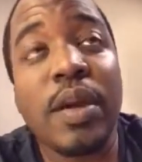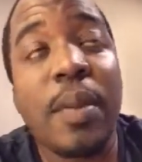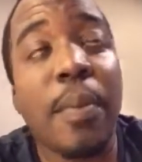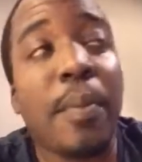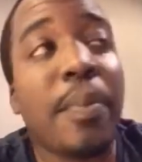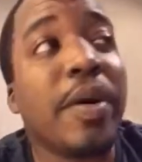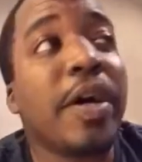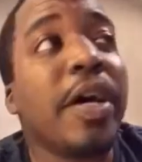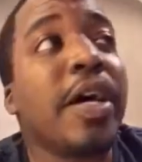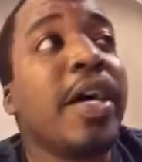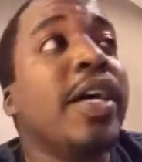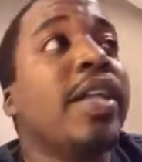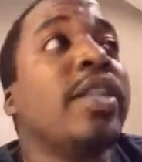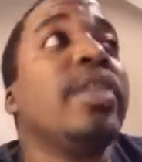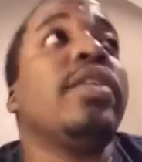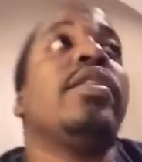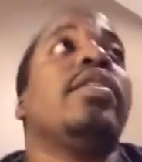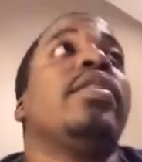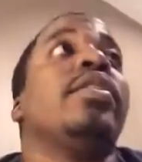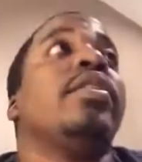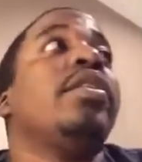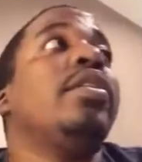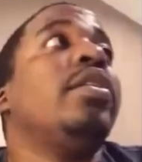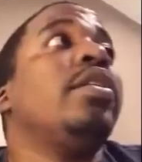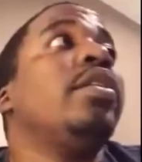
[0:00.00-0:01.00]
But
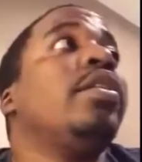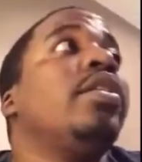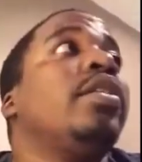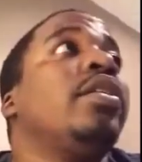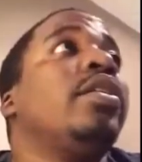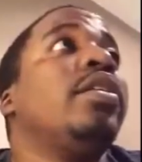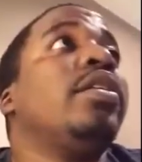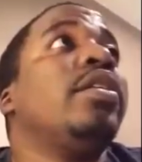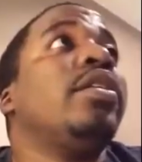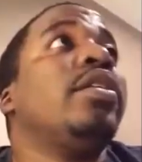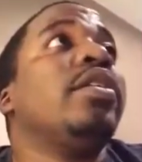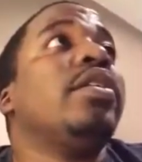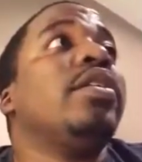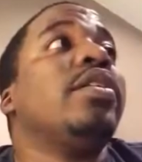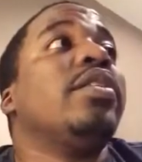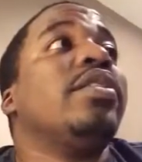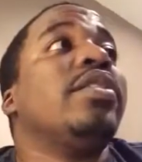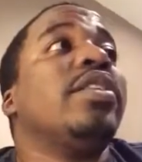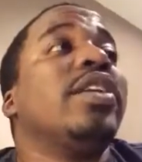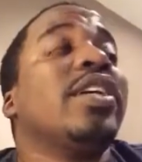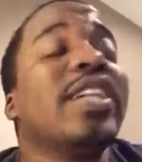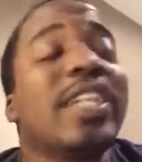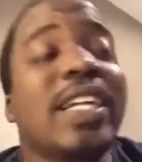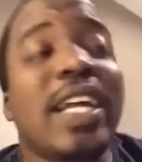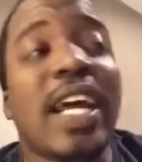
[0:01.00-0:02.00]

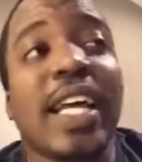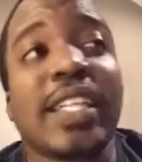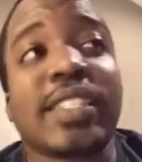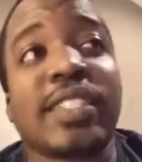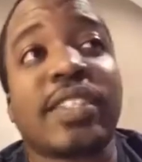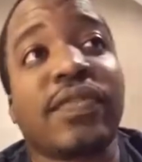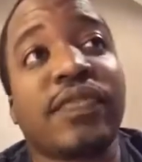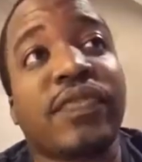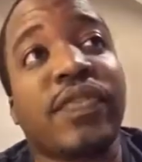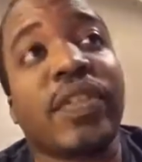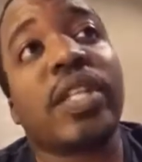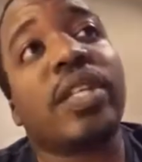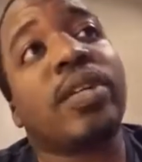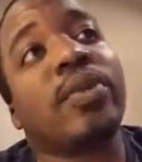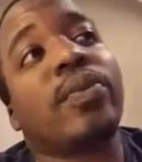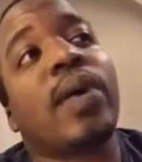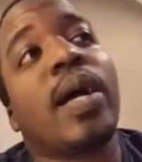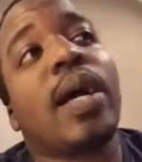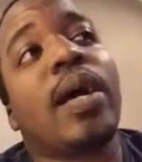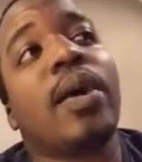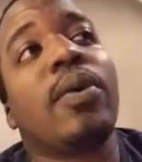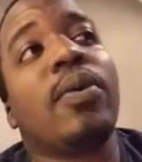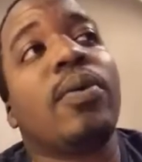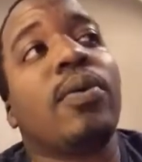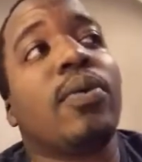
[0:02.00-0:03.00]
they're going to have to figure
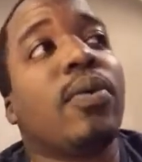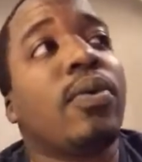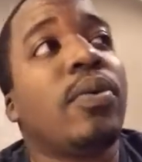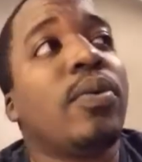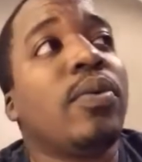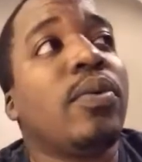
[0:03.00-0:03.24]
out